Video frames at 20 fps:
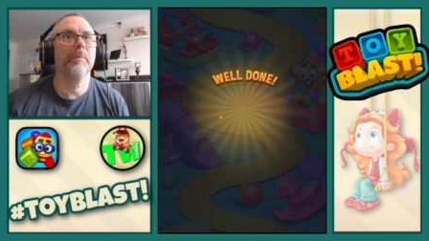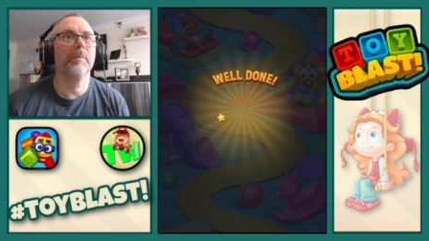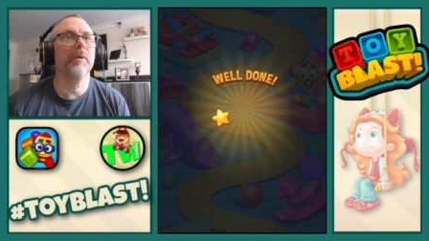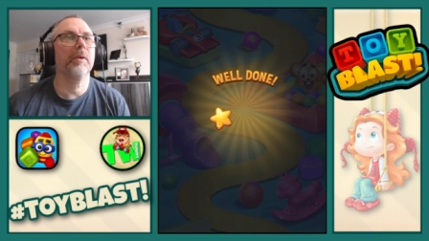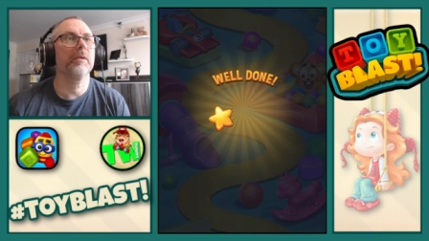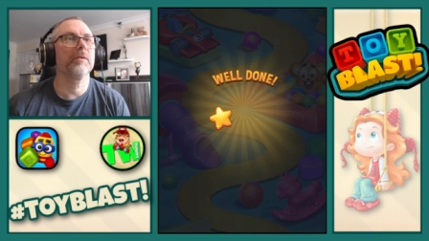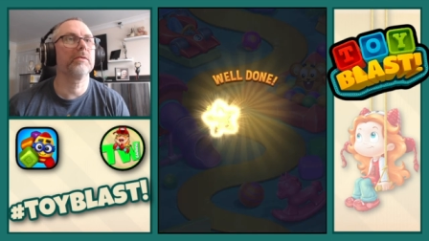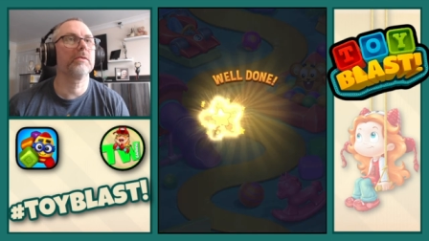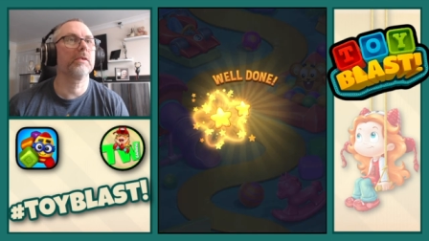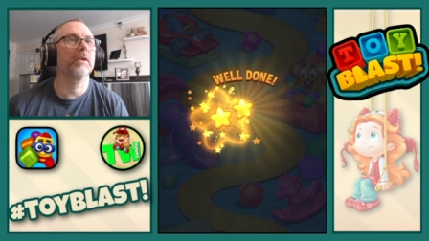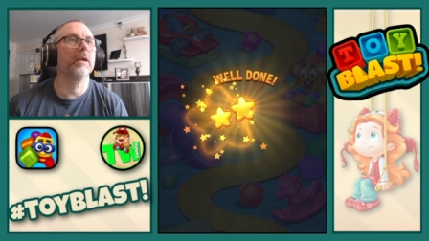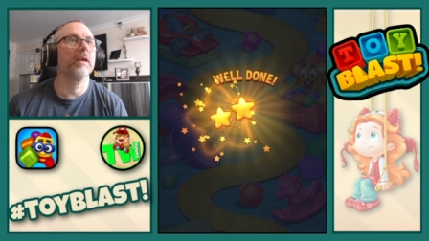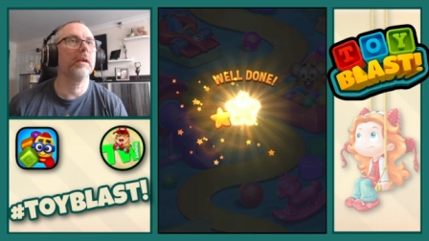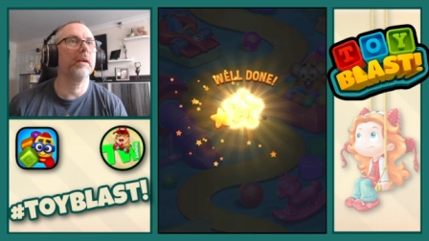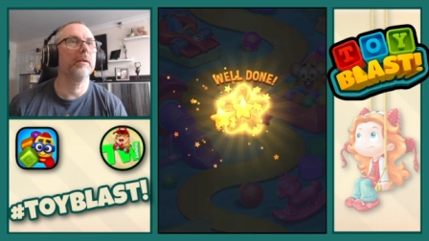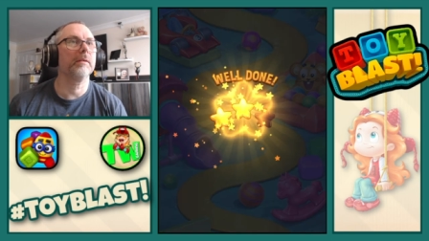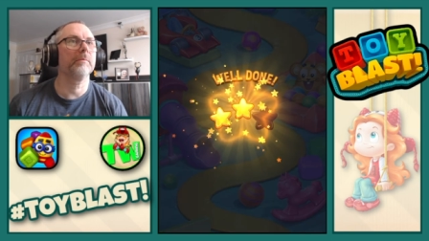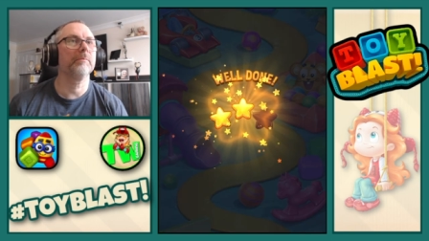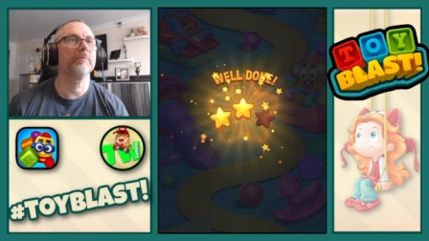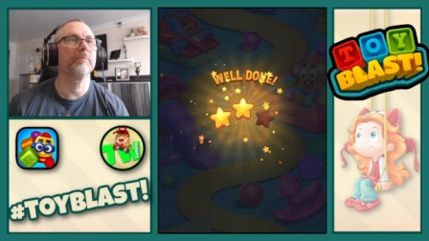but
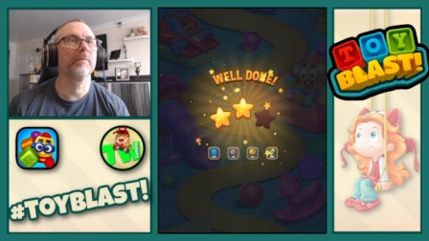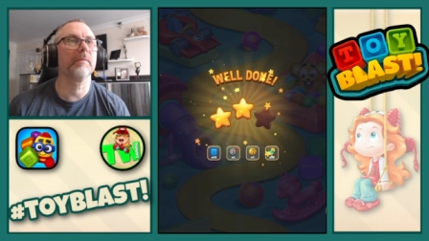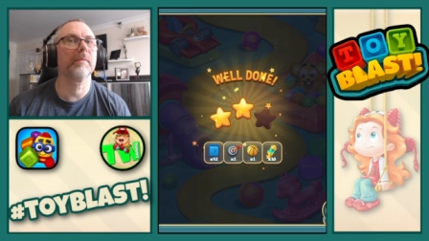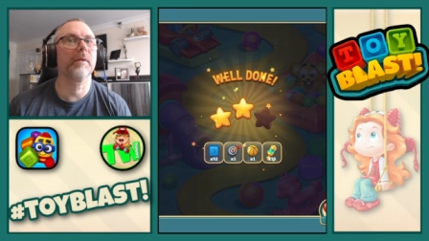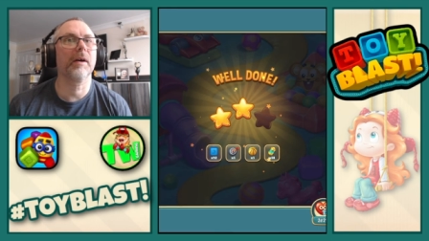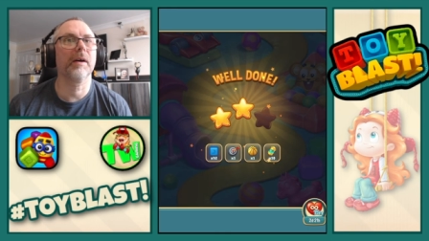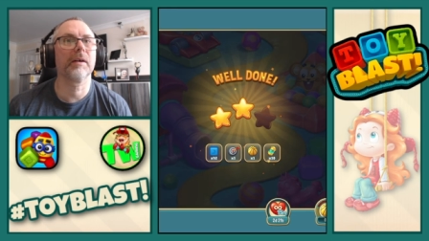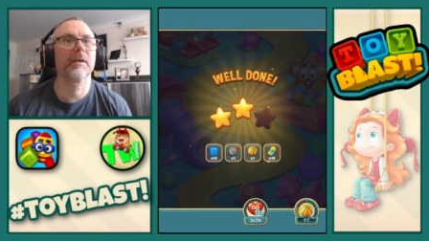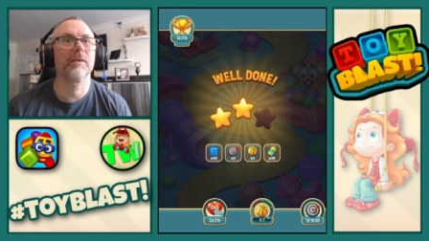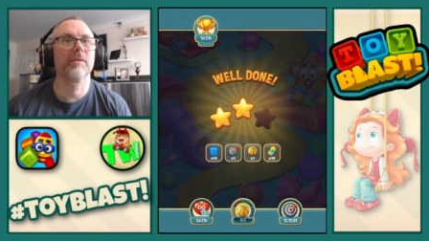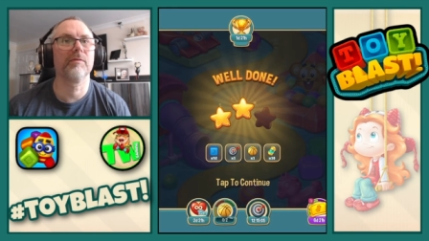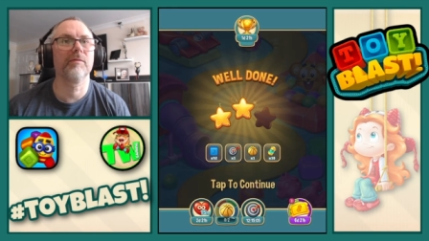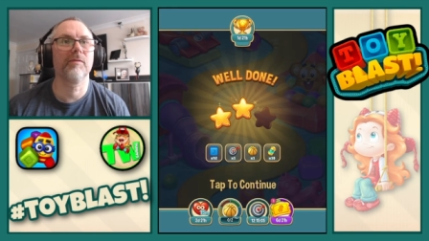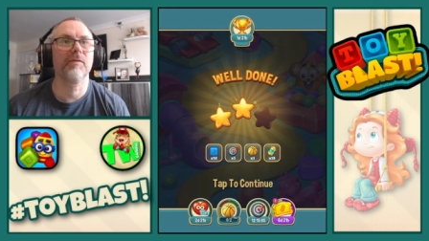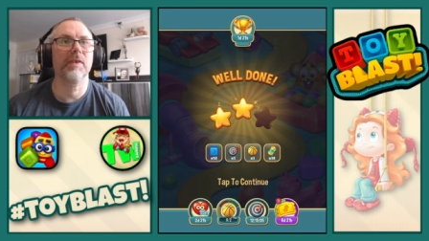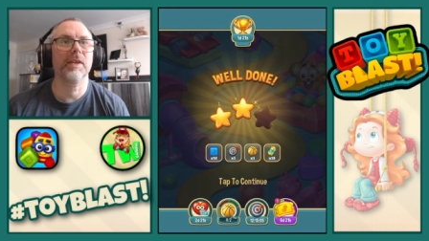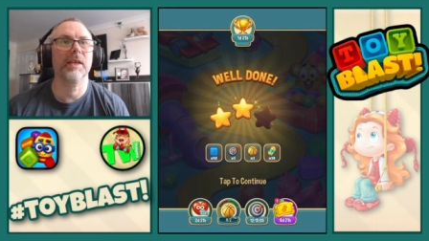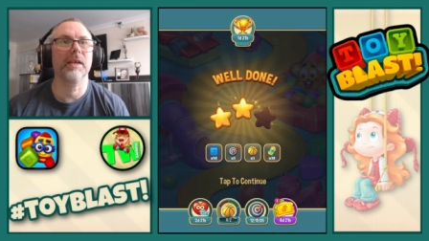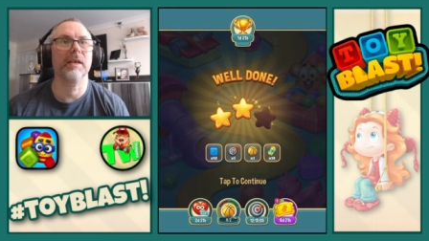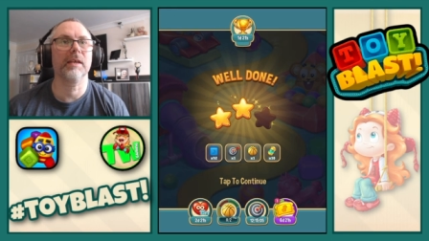I couldn't
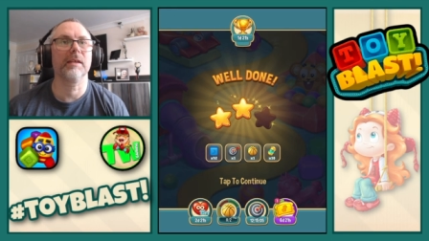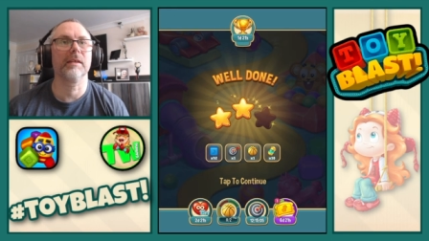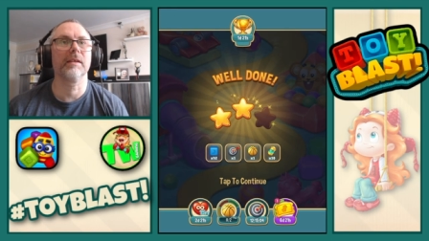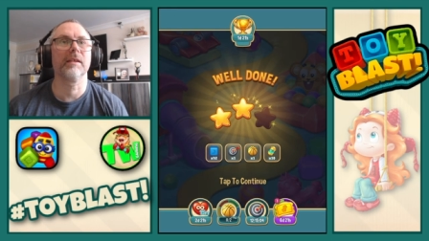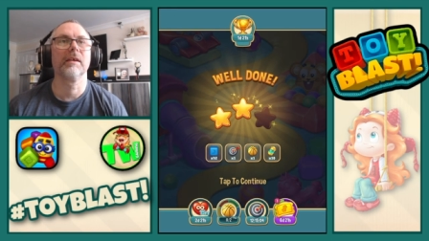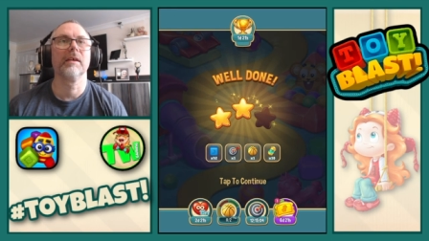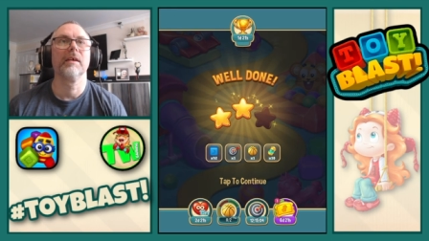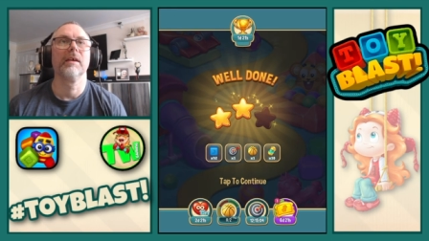fit it in.